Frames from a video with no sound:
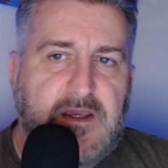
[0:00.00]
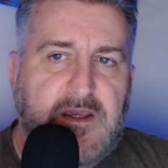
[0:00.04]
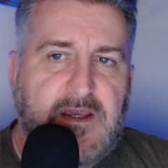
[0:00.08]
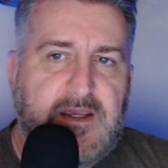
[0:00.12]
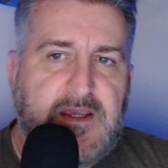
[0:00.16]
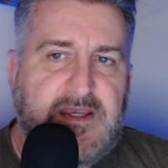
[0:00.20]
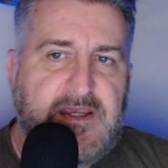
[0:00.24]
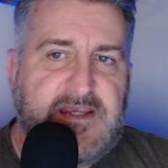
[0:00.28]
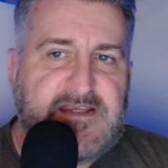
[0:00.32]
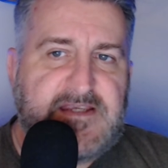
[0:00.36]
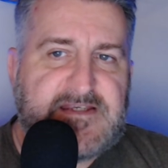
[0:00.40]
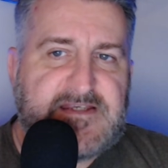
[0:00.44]

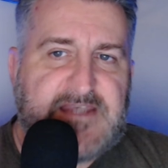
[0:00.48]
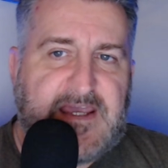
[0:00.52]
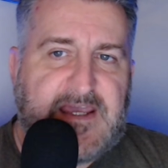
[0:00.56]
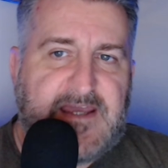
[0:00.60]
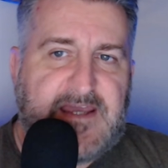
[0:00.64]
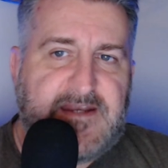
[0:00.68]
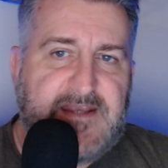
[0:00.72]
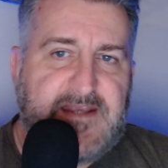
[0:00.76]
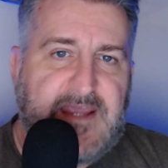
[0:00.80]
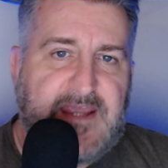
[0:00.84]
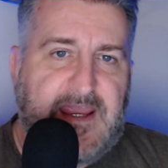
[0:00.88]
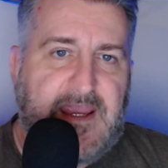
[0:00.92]
He
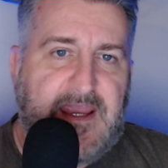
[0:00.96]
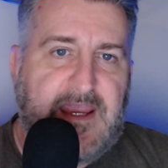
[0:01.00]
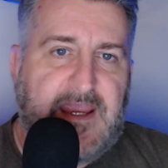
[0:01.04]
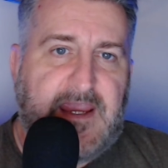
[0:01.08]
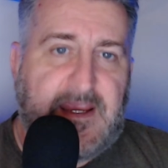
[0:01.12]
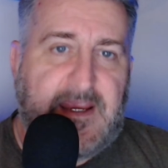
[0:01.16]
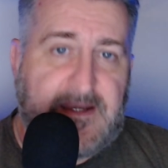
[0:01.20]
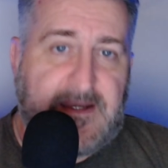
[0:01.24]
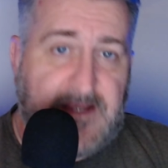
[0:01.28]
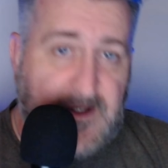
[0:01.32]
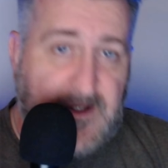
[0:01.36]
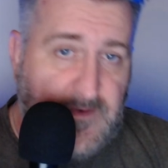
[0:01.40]
said,
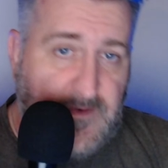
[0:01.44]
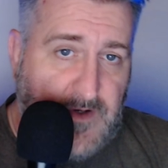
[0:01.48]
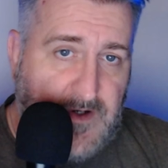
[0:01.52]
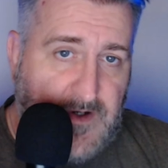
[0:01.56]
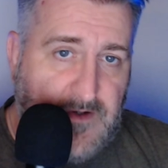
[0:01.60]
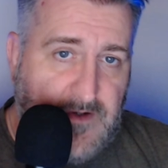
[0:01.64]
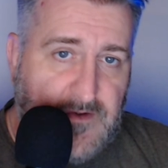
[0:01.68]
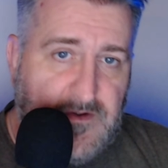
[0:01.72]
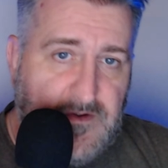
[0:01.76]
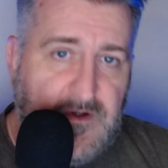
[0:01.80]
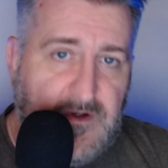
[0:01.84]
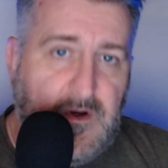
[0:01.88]
and I
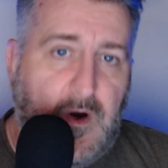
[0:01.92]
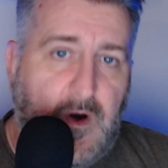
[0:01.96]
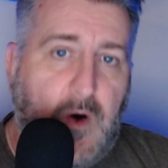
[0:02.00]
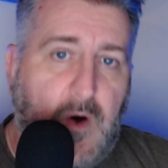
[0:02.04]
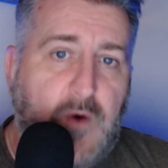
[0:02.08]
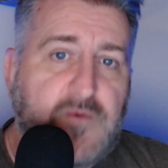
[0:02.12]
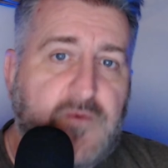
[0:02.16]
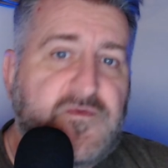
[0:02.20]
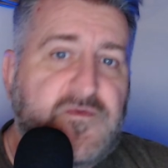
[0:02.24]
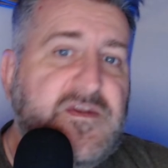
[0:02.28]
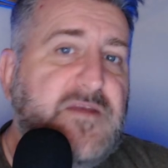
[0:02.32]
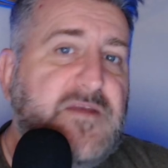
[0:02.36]
quote,
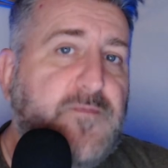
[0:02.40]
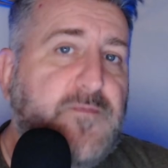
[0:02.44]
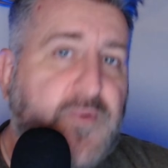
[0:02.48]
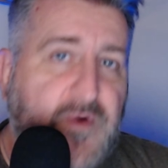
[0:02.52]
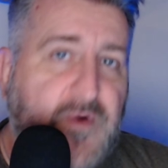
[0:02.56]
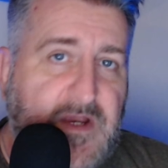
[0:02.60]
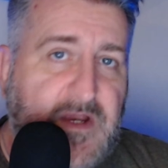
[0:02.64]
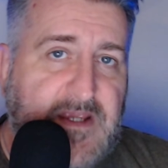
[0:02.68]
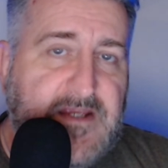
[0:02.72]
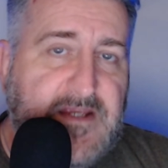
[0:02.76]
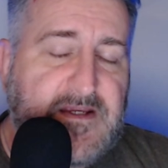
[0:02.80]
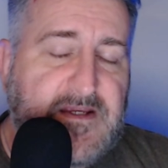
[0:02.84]
only
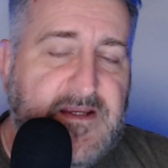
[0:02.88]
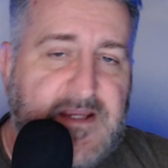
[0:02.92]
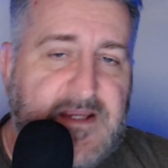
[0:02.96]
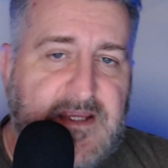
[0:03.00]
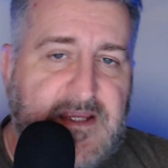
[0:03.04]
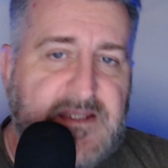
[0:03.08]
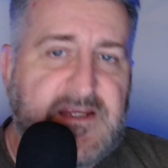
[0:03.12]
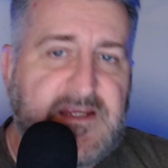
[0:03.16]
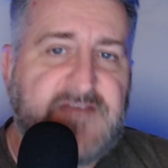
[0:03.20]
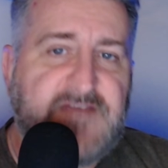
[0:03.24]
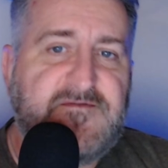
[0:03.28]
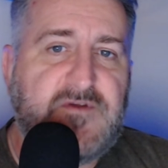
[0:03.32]
praying
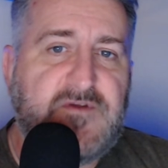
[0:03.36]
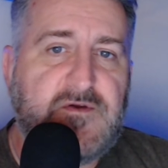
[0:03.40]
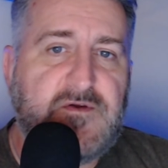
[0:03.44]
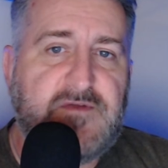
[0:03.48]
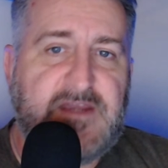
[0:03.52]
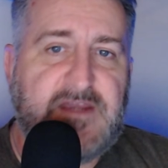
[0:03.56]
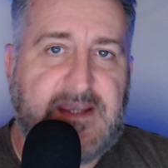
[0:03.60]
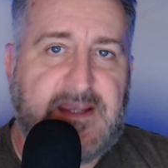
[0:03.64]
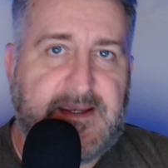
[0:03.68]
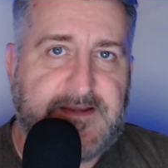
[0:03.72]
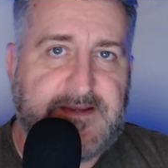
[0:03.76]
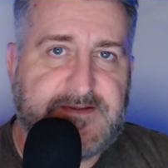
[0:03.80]
can give you
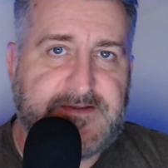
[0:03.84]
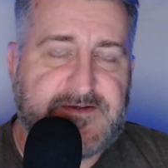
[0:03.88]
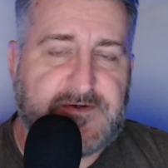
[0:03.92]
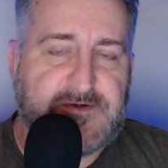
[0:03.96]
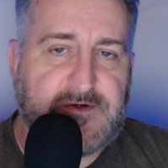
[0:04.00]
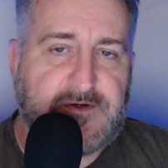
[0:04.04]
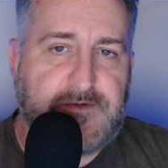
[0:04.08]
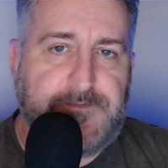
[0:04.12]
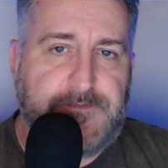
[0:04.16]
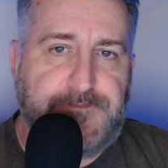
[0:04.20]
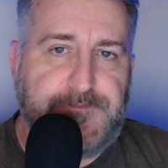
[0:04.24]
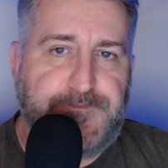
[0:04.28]
the answer.